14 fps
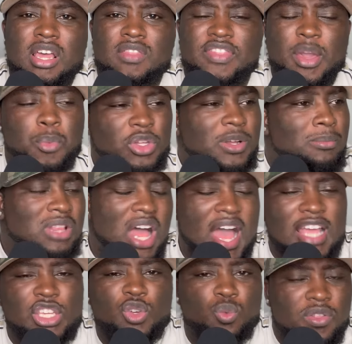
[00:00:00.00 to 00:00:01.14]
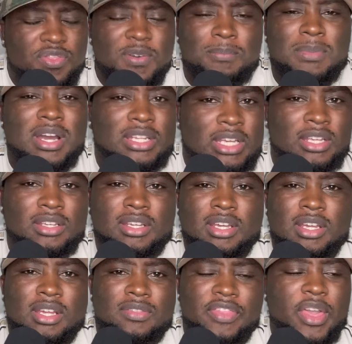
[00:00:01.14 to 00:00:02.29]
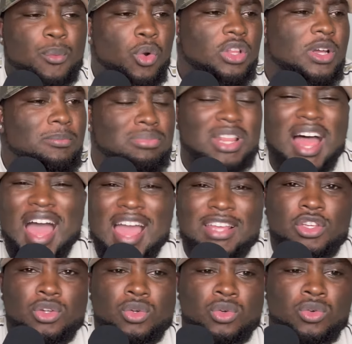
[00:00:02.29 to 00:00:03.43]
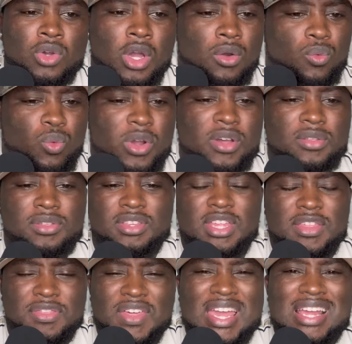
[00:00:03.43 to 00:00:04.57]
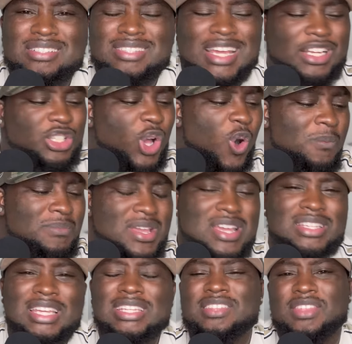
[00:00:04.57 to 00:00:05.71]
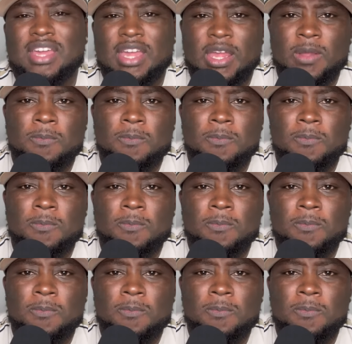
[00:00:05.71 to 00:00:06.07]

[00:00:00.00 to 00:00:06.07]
They want to blind you with the money. They want to blind you with the things that don't mean anything.